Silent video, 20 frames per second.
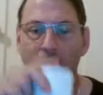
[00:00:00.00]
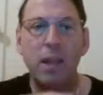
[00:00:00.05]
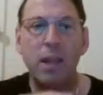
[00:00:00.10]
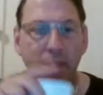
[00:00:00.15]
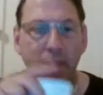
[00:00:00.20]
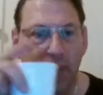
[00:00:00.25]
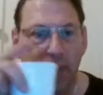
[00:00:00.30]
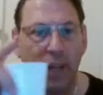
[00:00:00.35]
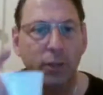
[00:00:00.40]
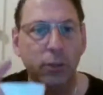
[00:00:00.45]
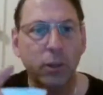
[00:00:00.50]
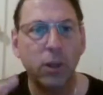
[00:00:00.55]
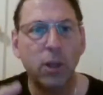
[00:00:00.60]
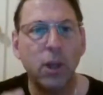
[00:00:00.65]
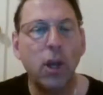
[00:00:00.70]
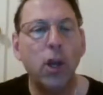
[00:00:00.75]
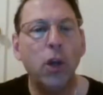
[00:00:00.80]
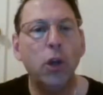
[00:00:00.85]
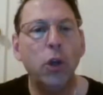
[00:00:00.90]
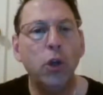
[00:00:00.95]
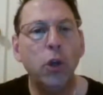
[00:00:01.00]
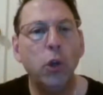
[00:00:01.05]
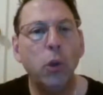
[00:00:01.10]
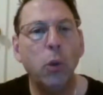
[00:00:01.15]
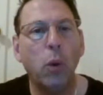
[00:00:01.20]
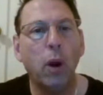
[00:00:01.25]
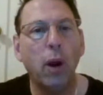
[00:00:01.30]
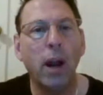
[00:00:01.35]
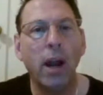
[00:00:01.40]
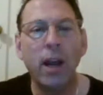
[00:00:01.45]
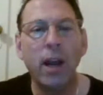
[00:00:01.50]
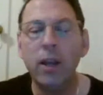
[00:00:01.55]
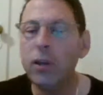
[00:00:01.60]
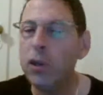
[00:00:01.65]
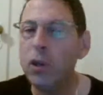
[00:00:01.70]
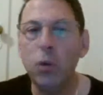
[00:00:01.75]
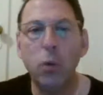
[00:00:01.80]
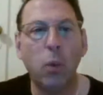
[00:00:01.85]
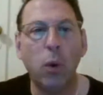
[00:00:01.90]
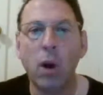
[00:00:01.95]
That's what you are.
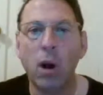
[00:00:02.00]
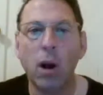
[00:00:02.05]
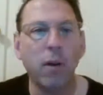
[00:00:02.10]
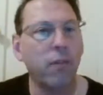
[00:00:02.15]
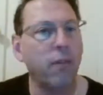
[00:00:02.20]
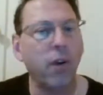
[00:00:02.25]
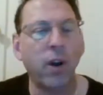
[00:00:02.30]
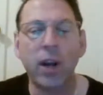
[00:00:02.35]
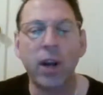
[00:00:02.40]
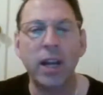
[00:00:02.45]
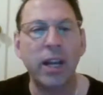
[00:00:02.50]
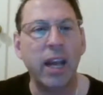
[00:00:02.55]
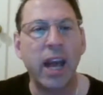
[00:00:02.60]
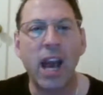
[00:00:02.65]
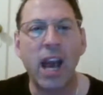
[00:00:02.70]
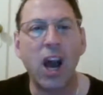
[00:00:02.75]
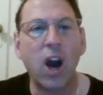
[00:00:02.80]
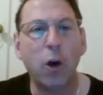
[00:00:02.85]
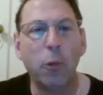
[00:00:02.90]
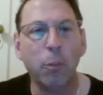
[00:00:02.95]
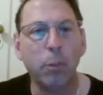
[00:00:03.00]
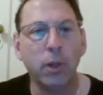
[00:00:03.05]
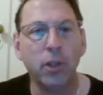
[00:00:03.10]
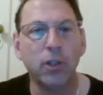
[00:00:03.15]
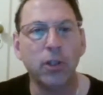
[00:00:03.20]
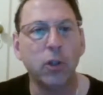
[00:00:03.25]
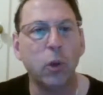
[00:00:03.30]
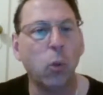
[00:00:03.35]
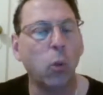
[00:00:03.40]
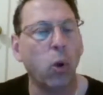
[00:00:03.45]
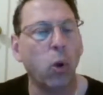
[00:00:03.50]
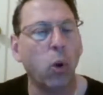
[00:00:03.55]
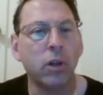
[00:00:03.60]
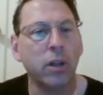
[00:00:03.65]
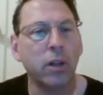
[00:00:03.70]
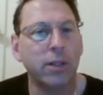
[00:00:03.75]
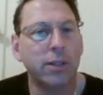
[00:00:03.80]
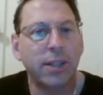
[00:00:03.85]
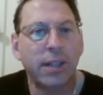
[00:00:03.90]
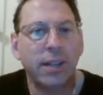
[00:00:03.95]
You are fucking helpless,
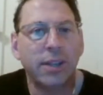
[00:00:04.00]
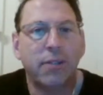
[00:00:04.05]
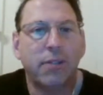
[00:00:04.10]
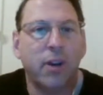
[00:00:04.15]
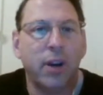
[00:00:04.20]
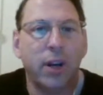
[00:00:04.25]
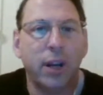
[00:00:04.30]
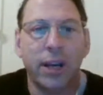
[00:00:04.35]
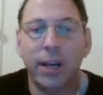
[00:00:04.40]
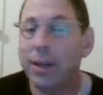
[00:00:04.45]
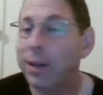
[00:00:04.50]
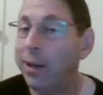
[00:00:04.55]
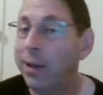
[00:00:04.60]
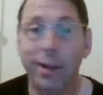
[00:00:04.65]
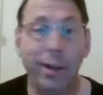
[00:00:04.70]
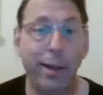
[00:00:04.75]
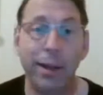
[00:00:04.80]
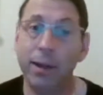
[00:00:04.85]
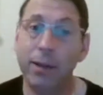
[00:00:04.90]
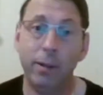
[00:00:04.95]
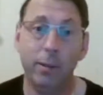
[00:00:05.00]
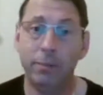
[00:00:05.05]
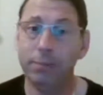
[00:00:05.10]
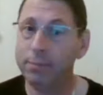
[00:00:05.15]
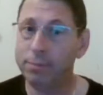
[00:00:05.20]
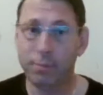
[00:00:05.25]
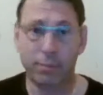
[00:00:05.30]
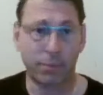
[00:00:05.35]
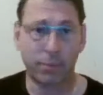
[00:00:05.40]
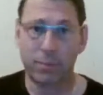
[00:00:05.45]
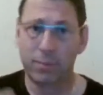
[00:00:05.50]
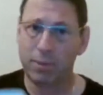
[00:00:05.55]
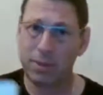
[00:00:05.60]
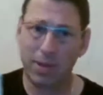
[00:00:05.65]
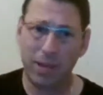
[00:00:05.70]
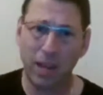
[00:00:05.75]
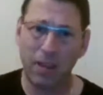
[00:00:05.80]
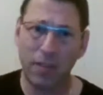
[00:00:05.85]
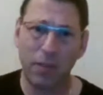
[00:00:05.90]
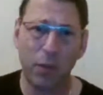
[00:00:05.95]
worthless, and fucking.
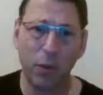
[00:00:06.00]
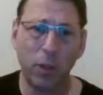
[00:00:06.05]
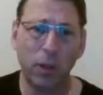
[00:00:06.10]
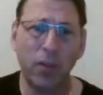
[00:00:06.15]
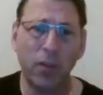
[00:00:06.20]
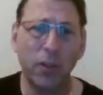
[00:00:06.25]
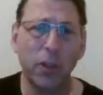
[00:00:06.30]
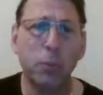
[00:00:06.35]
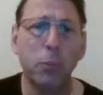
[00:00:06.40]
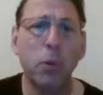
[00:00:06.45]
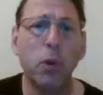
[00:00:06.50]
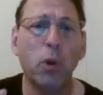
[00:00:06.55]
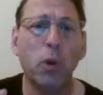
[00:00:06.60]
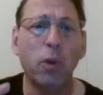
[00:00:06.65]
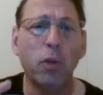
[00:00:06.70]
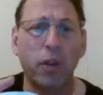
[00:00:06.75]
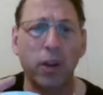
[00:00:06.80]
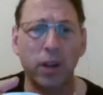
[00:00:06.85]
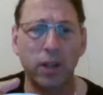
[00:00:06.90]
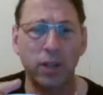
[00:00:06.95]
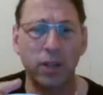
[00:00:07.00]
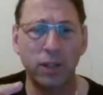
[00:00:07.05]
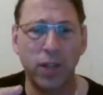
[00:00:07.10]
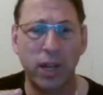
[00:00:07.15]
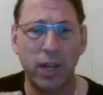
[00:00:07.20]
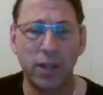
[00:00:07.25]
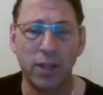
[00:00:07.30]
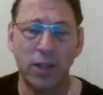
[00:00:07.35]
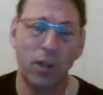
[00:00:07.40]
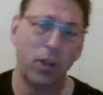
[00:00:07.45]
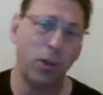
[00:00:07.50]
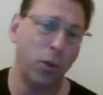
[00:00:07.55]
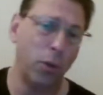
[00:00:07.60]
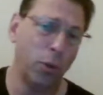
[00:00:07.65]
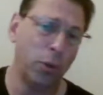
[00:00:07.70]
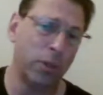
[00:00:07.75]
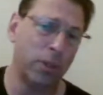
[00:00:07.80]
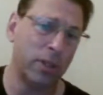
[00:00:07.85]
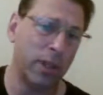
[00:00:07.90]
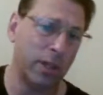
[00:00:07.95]
If you live, it's pure fucking chance. You can
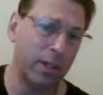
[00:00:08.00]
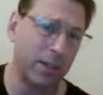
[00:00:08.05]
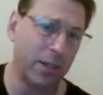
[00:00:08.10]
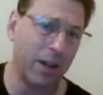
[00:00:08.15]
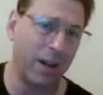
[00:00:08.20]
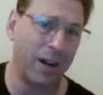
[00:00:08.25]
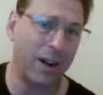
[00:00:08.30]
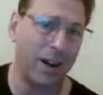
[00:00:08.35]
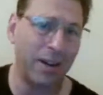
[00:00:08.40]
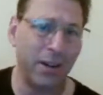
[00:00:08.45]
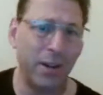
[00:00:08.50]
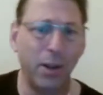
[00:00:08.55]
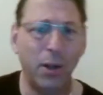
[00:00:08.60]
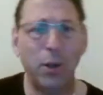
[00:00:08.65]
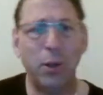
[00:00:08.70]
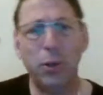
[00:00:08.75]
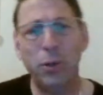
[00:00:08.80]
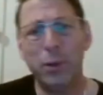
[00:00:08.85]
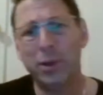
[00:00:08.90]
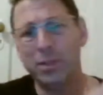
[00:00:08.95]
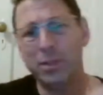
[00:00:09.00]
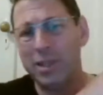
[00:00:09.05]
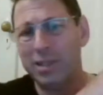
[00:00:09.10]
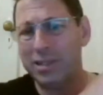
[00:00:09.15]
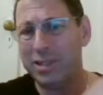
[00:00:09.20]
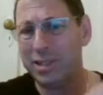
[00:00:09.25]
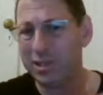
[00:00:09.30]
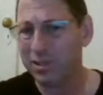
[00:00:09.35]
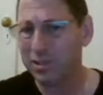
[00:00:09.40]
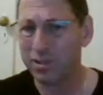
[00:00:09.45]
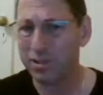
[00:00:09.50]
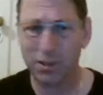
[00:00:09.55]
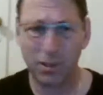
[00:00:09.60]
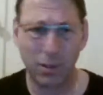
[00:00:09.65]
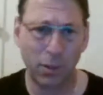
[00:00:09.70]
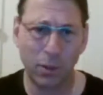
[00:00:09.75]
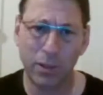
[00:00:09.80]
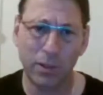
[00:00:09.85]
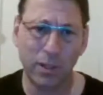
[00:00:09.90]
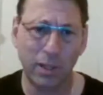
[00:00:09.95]
say it's God. You can say
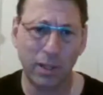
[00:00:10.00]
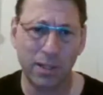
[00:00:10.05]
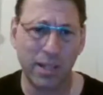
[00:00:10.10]
it's